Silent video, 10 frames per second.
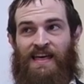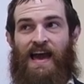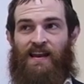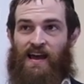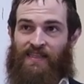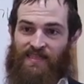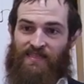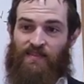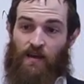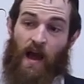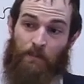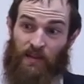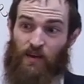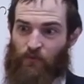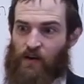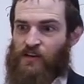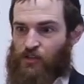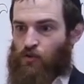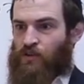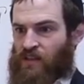that I, I believe very
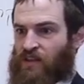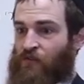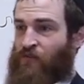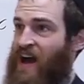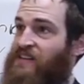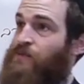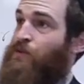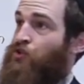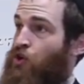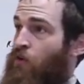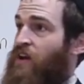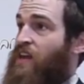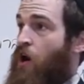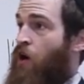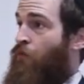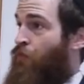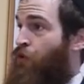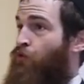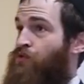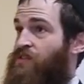strongly that the vast majority of
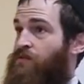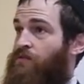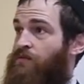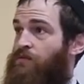those